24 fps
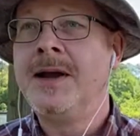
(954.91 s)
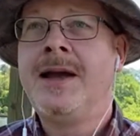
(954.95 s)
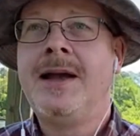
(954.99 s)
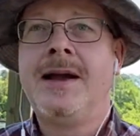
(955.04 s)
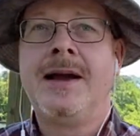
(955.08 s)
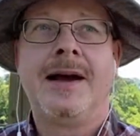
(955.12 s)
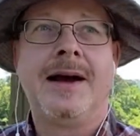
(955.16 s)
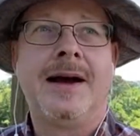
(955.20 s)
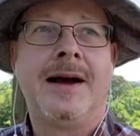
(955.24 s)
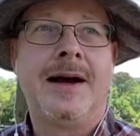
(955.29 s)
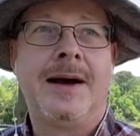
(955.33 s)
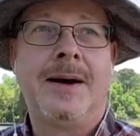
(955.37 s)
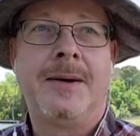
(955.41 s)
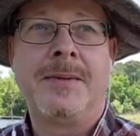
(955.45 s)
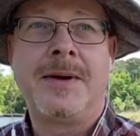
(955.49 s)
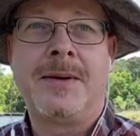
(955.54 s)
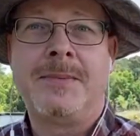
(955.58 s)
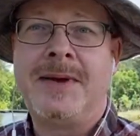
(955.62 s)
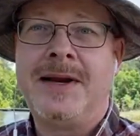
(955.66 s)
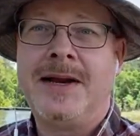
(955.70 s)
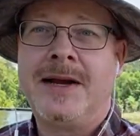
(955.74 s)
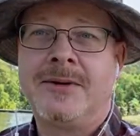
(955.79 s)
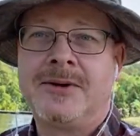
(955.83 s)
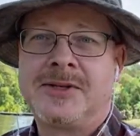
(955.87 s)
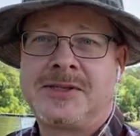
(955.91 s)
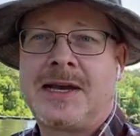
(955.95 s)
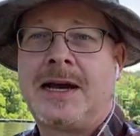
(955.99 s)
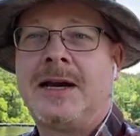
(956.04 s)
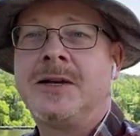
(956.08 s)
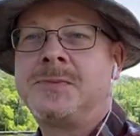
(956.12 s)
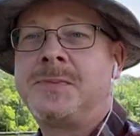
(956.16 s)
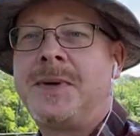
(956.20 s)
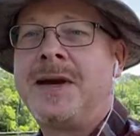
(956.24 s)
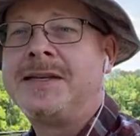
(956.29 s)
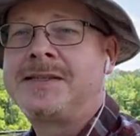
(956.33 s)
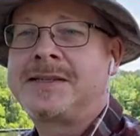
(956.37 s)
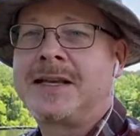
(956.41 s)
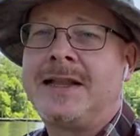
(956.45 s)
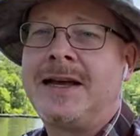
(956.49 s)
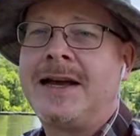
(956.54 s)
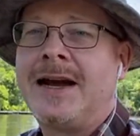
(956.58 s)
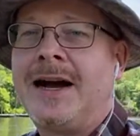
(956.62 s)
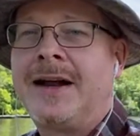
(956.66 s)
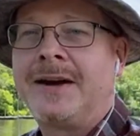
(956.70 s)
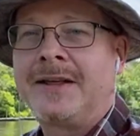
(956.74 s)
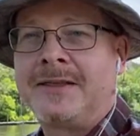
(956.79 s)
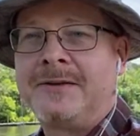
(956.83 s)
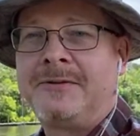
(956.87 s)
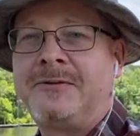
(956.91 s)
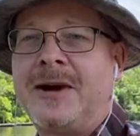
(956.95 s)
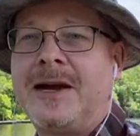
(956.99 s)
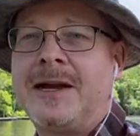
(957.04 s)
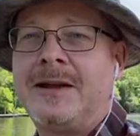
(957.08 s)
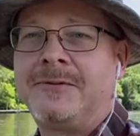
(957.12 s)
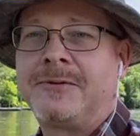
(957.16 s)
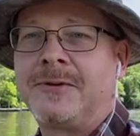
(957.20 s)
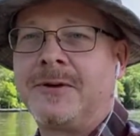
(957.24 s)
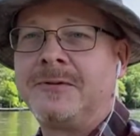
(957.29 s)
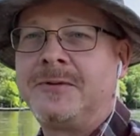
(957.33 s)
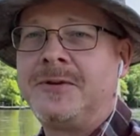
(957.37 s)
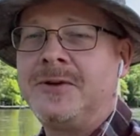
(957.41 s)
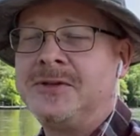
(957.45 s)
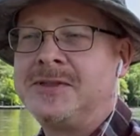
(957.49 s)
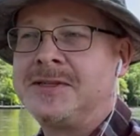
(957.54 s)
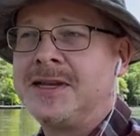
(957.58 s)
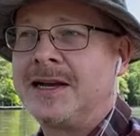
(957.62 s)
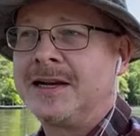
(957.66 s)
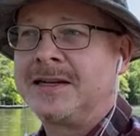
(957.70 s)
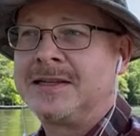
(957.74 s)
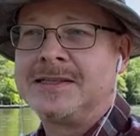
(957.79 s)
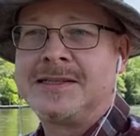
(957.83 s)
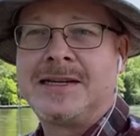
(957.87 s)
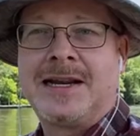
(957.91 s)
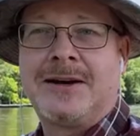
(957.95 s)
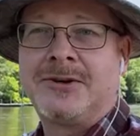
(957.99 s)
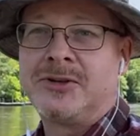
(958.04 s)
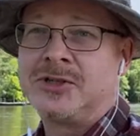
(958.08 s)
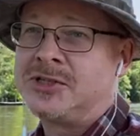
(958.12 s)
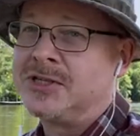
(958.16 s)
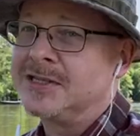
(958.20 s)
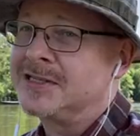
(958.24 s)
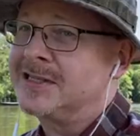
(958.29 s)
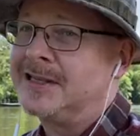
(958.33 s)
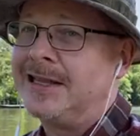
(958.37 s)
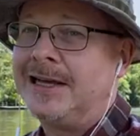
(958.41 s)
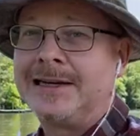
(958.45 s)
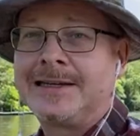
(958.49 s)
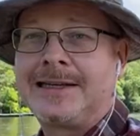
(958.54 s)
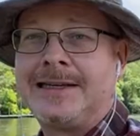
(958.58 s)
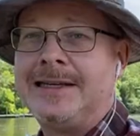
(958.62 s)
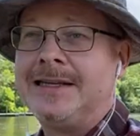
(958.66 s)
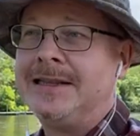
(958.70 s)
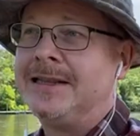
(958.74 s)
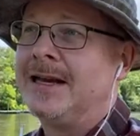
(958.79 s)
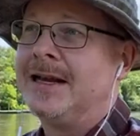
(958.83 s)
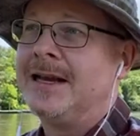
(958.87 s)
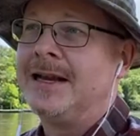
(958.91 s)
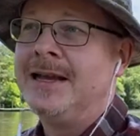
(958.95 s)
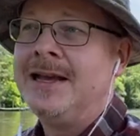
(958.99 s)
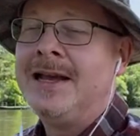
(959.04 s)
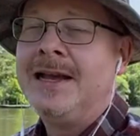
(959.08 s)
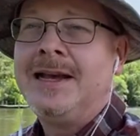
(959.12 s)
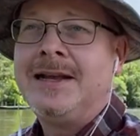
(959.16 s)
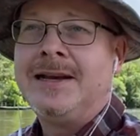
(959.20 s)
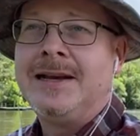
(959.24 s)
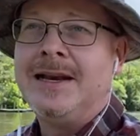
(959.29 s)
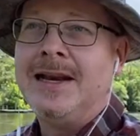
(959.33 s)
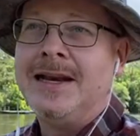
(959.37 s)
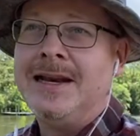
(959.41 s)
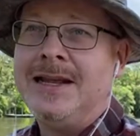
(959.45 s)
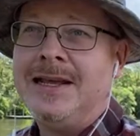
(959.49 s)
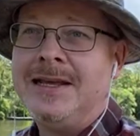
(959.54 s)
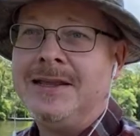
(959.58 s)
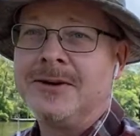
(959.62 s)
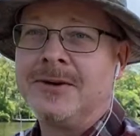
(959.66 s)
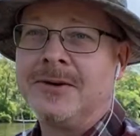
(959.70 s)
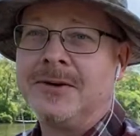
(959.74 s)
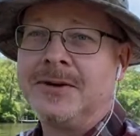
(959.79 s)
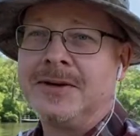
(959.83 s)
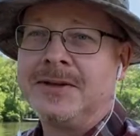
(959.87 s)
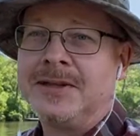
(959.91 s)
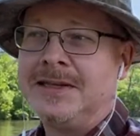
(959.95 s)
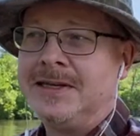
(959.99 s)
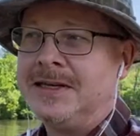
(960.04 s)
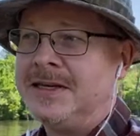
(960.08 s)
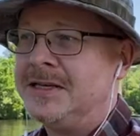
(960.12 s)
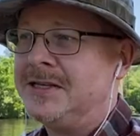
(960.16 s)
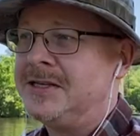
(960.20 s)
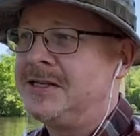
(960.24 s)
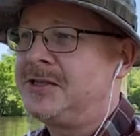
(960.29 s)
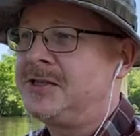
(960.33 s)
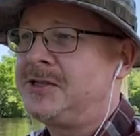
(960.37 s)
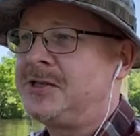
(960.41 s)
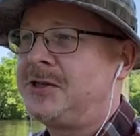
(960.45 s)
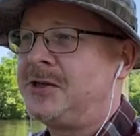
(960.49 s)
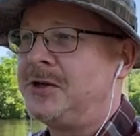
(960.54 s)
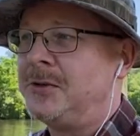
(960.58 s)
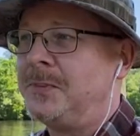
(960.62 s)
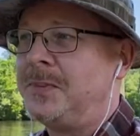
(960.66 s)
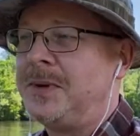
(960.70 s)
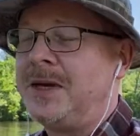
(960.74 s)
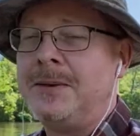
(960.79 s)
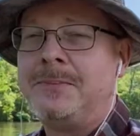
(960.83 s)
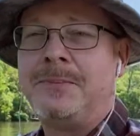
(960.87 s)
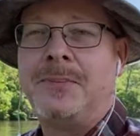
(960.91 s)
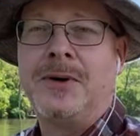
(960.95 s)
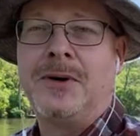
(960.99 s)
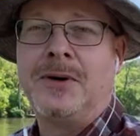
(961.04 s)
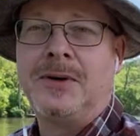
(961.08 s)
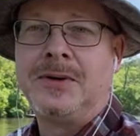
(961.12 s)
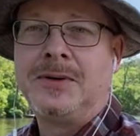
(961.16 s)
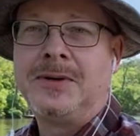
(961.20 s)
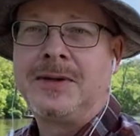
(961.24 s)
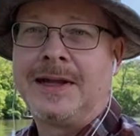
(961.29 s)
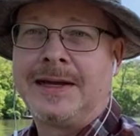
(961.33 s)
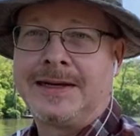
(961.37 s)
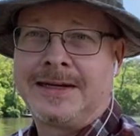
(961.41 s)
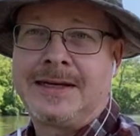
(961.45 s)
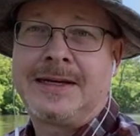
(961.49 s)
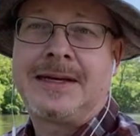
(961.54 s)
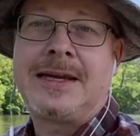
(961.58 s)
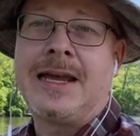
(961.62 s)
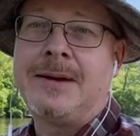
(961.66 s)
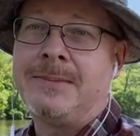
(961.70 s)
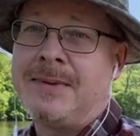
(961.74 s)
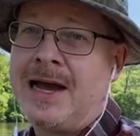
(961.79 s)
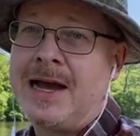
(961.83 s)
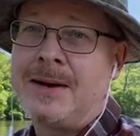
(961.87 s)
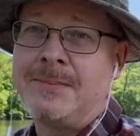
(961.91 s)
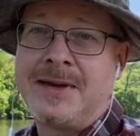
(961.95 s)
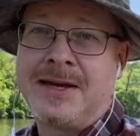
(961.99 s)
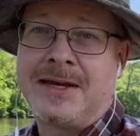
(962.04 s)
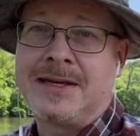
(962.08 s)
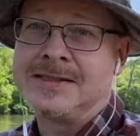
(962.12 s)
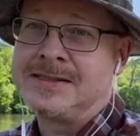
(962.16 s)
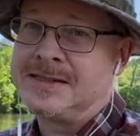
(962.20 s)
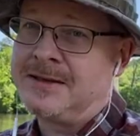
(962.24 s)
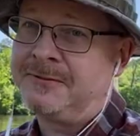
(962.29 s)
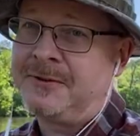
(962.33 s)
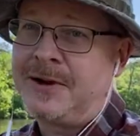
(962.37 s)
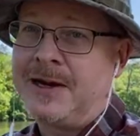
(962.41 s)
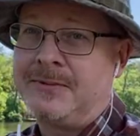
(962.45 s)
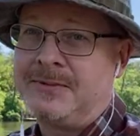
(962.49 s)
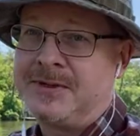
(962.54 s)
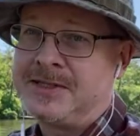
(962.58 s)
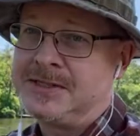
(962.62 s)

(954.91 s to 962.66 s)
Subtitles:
I mean, I was basically out of the fight for a few seconds, and I was just lucky that neither of these two people like came at me, because the fight was